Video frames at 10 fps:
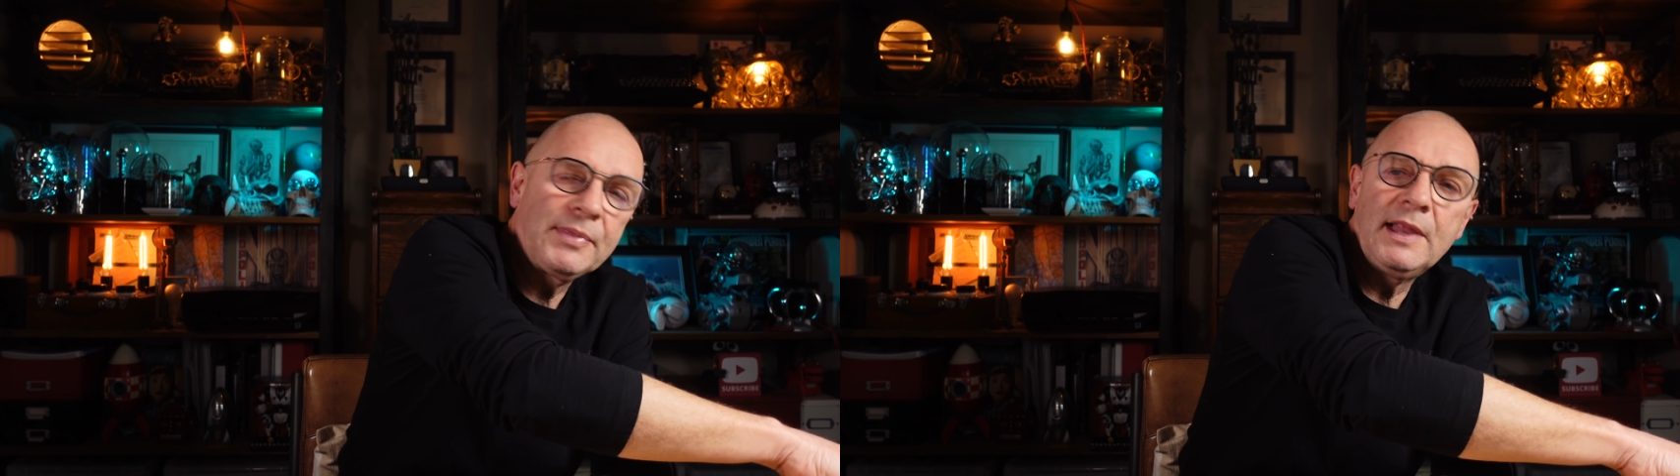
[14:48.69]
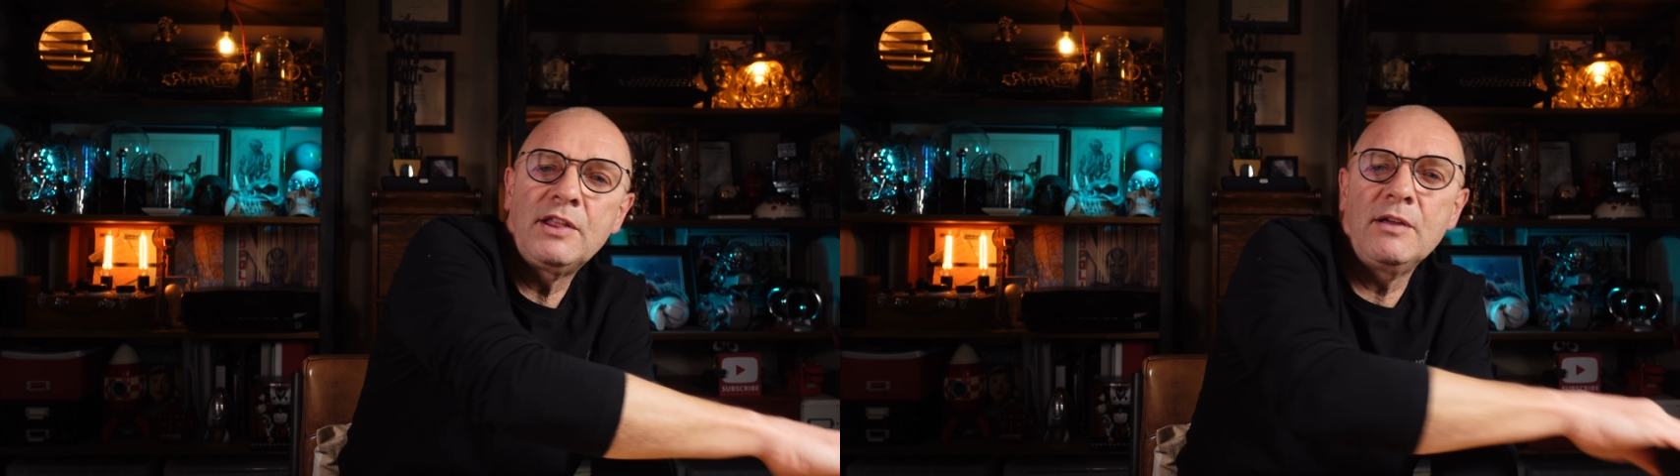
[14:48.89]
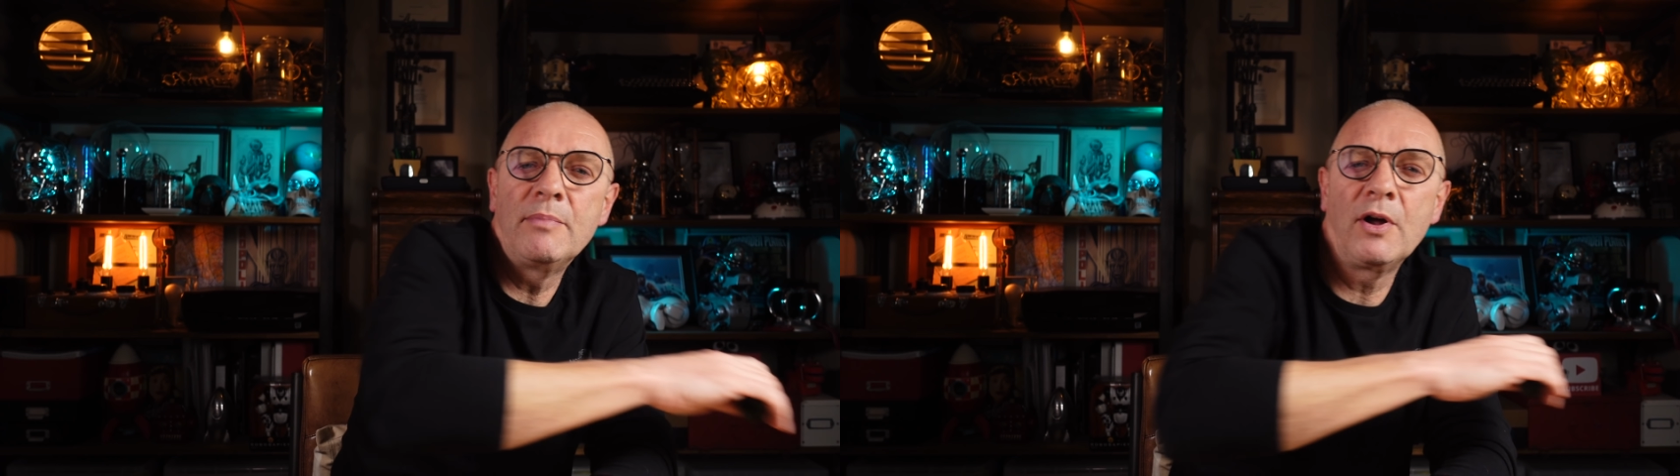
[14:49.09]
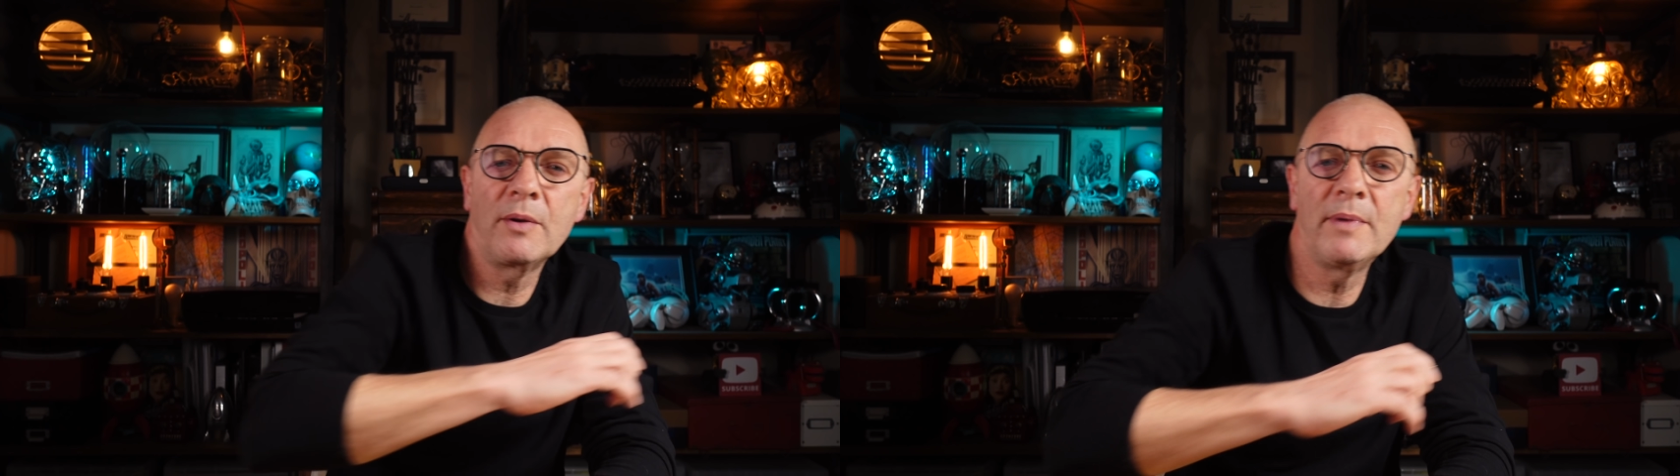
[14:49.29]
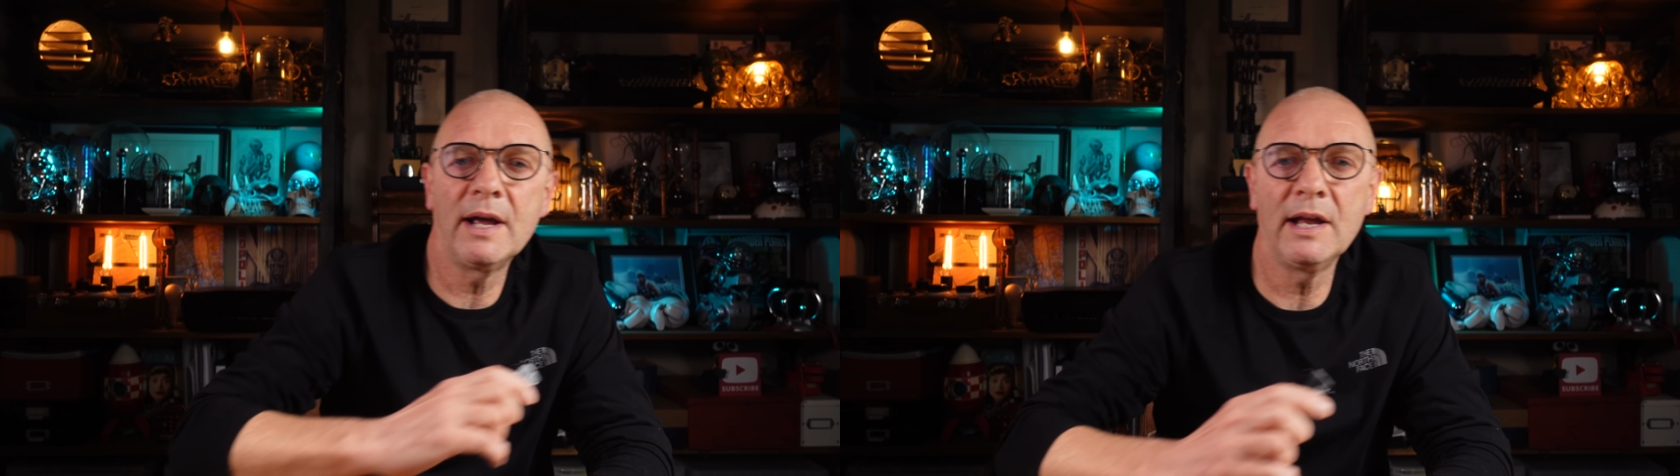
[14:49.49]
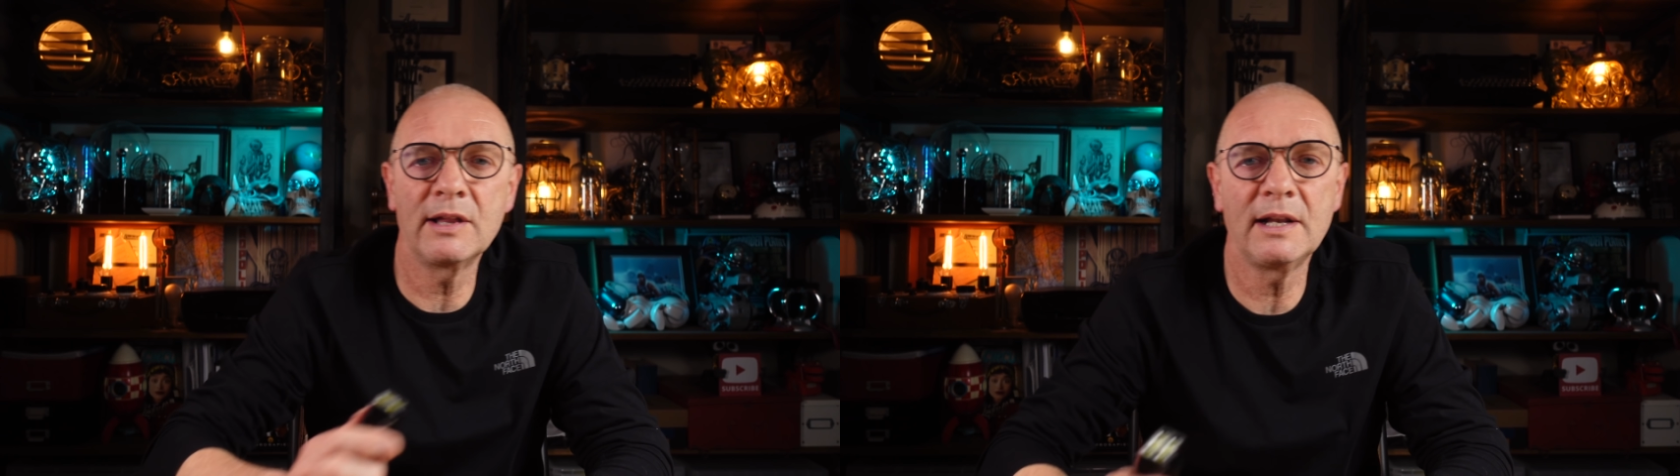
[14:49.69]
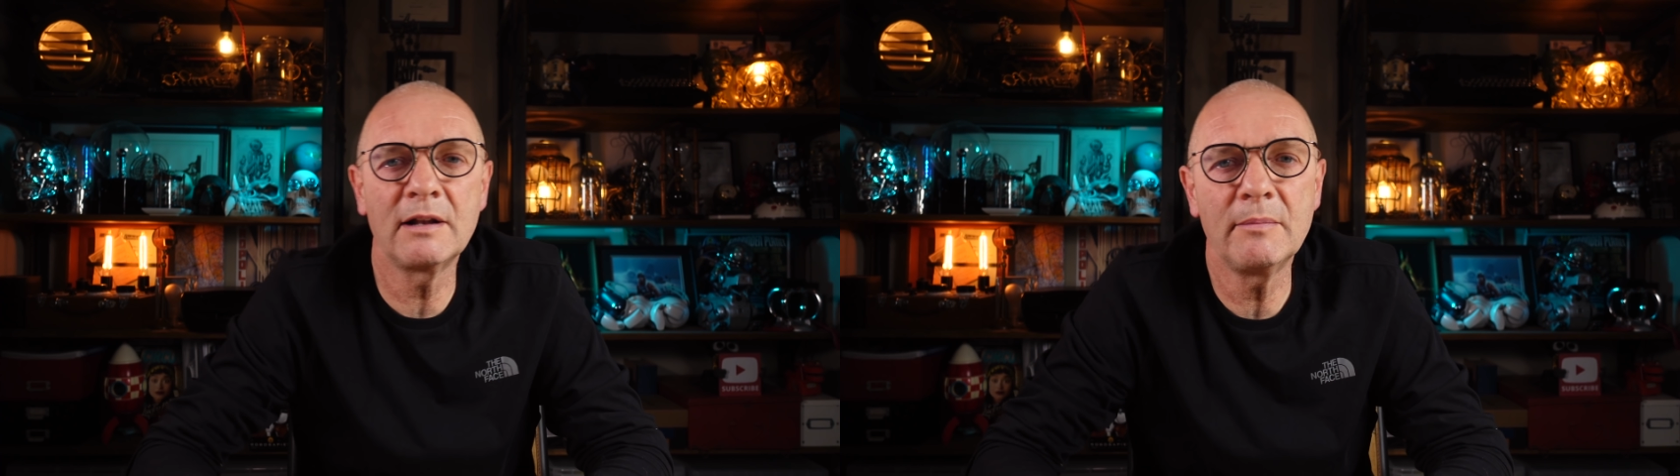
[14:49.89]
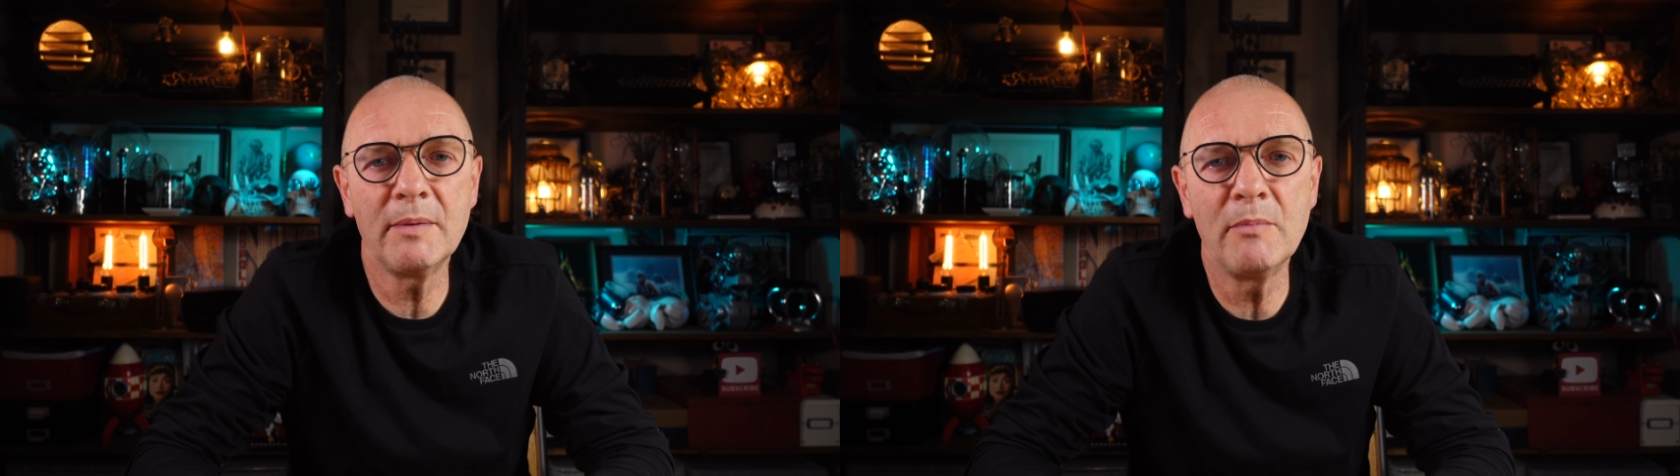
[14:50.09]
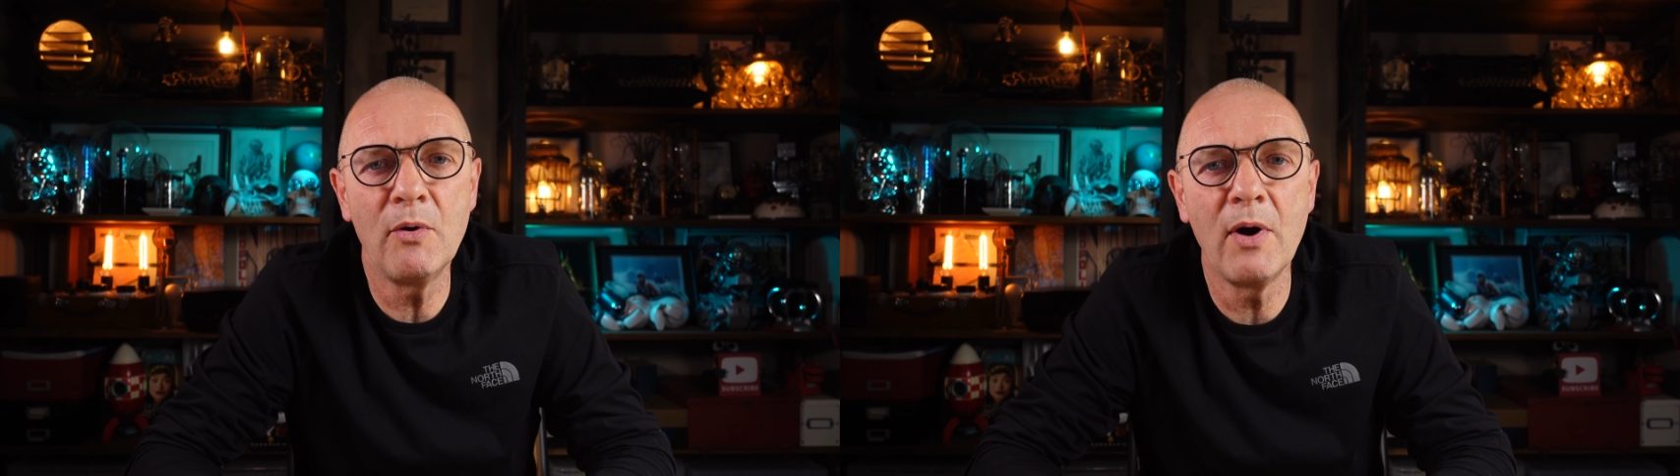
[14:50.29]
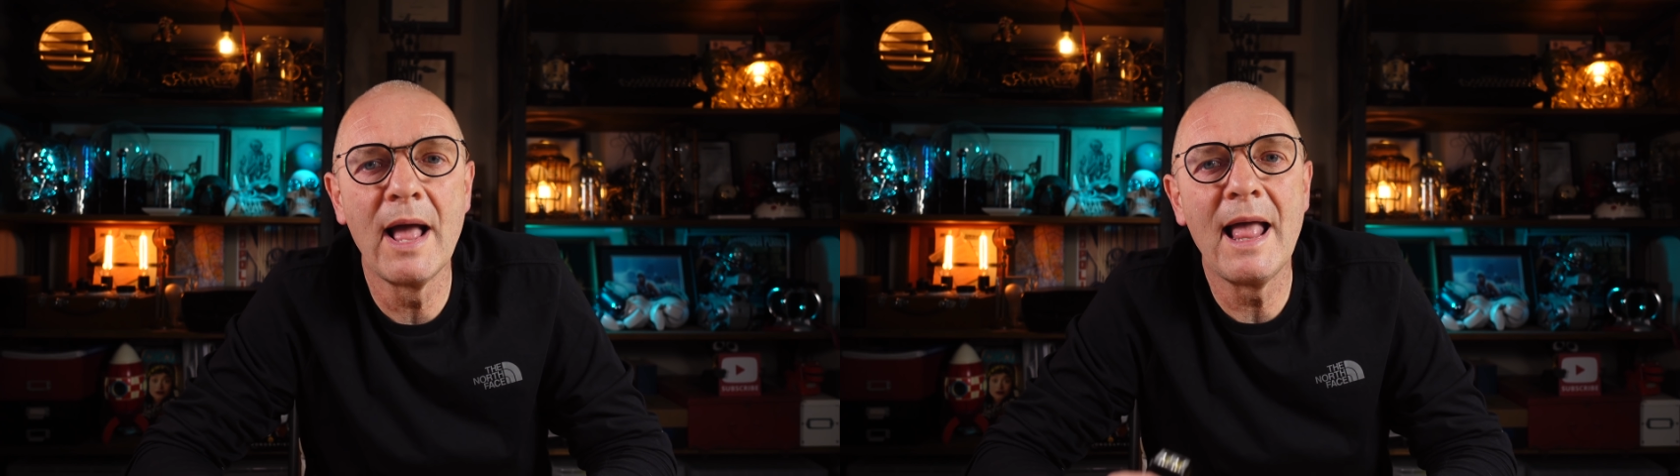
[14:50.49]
Lithium polymer is a little bit more